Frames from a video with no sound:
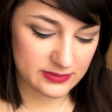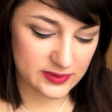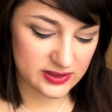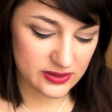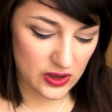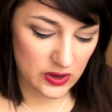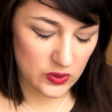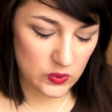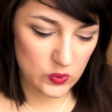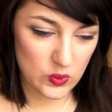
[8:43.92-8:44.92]

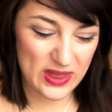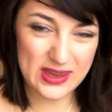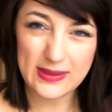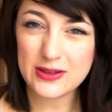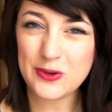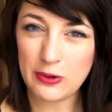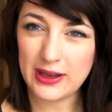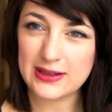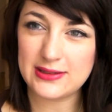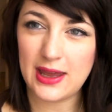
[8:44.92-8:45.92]
So I think that's all
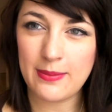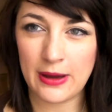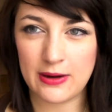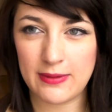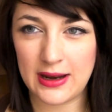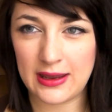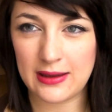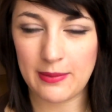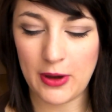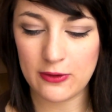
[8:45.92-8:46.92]
I can say about it really,
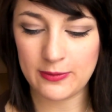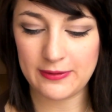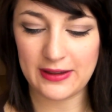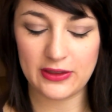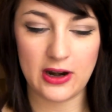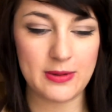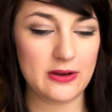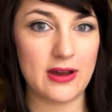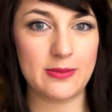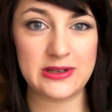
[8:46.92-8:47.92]
apart from the fact that I'm
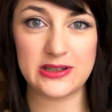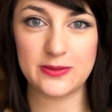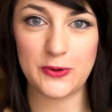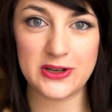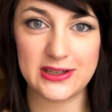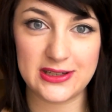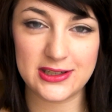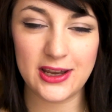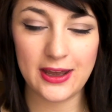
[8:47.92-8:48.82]
incredibly disappointed.